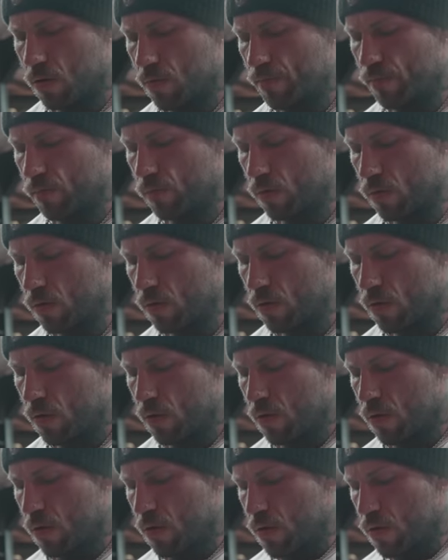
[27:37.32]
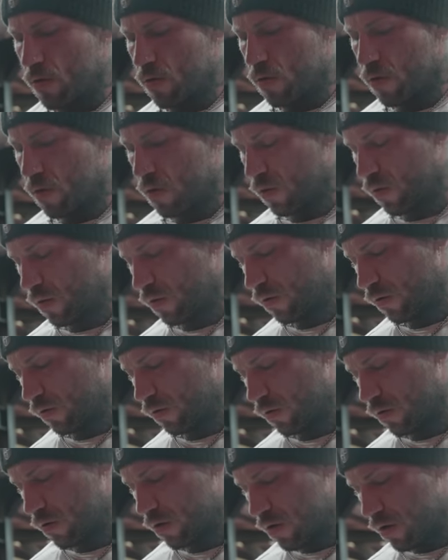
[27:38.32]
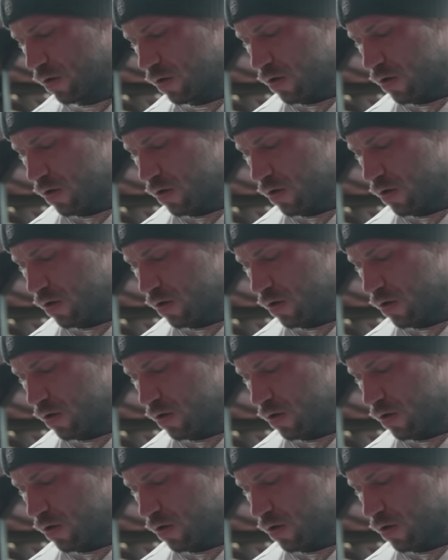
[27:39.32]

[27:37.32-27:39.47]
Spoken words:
No one is speaking in this clip.